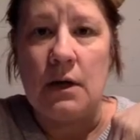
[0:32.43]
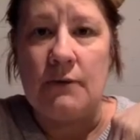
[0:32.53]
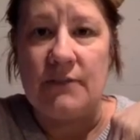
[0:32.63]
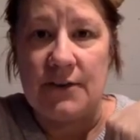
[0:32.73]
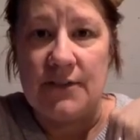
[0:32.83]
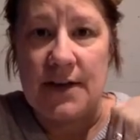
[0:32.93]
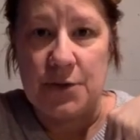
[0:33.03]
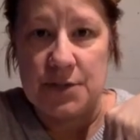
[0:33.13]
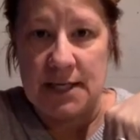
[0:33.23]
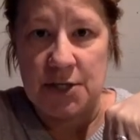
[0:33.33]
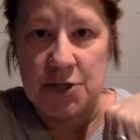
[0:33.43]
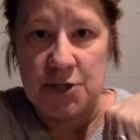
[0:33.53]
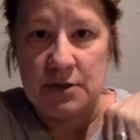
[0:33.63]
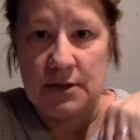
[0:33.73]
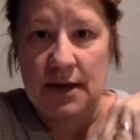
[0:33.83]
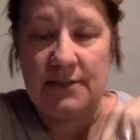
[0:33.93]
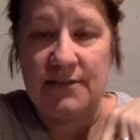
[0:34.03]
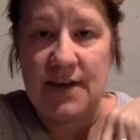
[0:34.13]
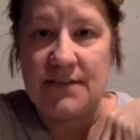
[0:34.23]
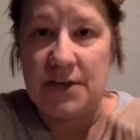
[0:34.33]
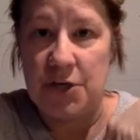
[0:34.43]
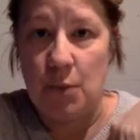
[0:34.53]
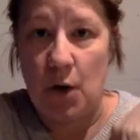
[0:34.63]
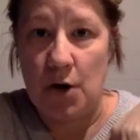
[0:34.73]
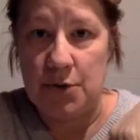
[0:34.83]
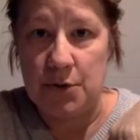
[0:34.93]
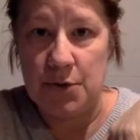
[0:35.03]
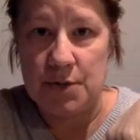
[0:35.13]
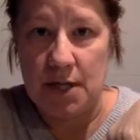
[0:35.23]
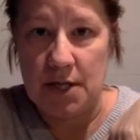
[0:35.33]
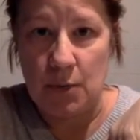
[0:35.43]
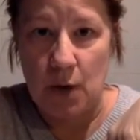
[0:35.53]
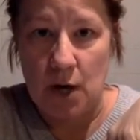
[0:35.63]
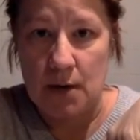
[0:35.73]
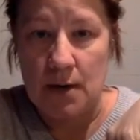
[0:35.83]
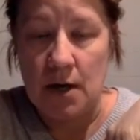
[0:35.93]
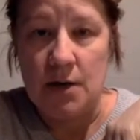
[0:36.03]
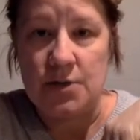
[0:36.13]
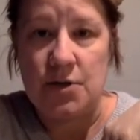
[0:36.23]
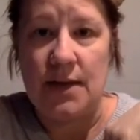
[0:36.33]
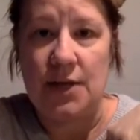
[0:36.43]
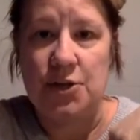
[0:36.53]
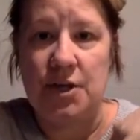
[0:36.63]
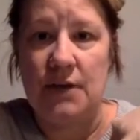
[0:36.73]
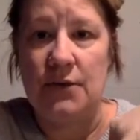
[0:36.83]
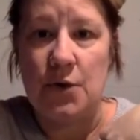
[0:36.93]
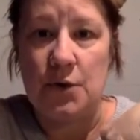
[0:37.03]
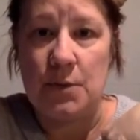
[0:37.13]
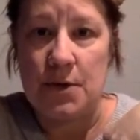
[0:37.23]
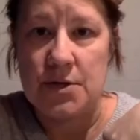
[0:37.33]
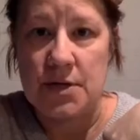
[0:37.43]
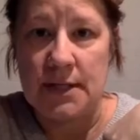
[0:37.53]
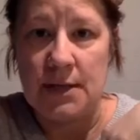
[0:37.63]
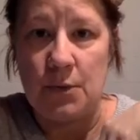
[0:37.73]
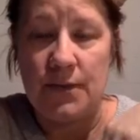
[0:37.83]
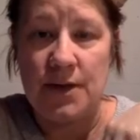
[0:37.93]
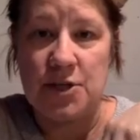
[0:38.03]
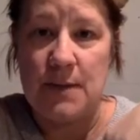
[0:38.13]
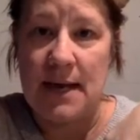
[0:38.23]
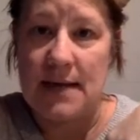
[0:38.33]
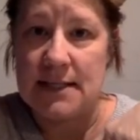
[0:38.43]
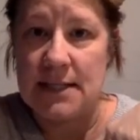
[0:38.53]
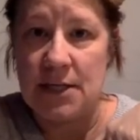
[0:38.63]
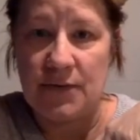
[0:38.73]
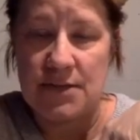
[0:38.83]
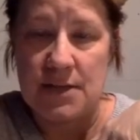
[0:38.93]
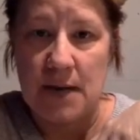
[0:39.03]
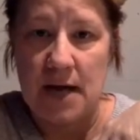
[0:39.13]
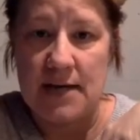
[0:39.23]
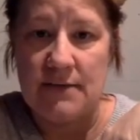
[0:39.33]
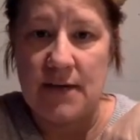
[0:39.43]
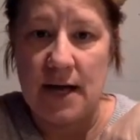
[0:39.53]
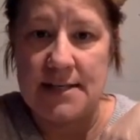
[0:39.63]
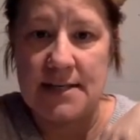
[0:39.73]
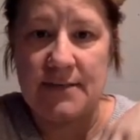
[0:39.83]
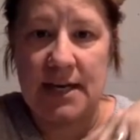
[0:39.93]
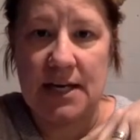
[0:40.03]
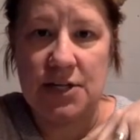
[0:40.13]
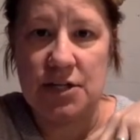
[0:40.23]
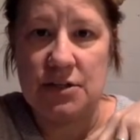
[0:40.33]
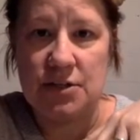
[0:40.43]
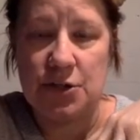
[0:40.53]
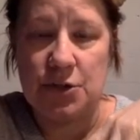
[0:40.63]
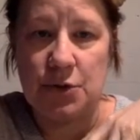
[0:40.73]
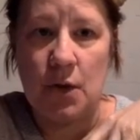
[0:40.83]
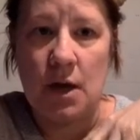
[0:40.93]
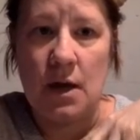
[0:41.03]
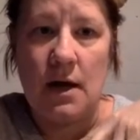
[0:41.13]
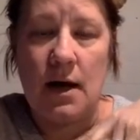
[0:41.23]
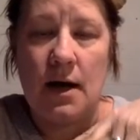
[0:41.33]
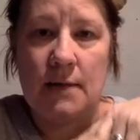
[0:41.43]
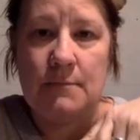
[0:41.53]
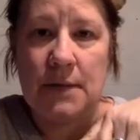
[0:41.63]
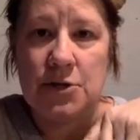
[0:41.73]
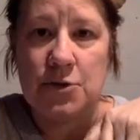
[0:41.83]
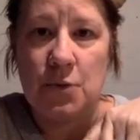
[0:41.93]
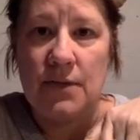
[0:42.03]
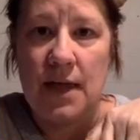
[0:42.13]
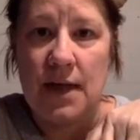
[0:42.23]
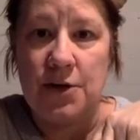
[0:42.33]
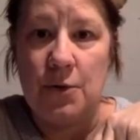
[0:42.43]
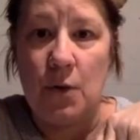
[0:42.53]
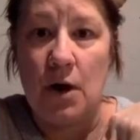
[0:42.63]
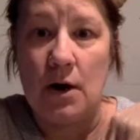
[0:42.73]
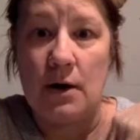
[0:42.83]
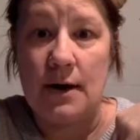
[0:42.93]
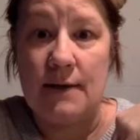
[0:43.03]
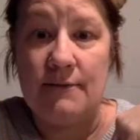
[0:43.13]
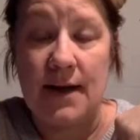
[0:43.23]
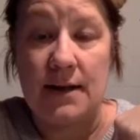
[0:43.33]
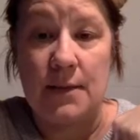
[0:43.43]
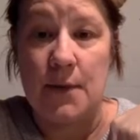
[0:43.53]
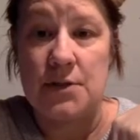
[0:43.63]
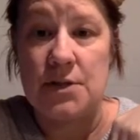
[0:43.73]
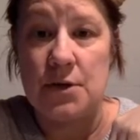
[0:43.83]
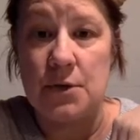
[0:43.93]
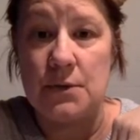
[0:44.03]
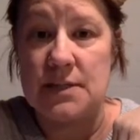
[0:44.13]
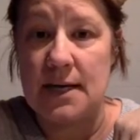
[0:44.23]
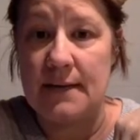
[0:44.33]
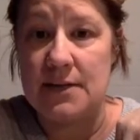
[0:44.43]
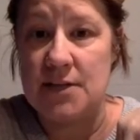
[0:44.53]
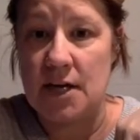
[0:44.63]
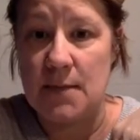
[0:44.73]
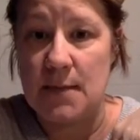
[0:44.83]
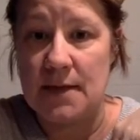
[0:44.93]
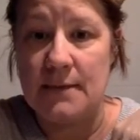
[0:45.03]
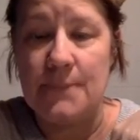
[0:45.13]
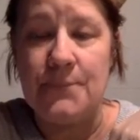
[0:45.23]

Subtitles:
verify your signature and the fact that you are who you say you are. So they should either know you personally or they should be asking you for some kind of identification to make sure that you are, in fact, the person who is signing the document.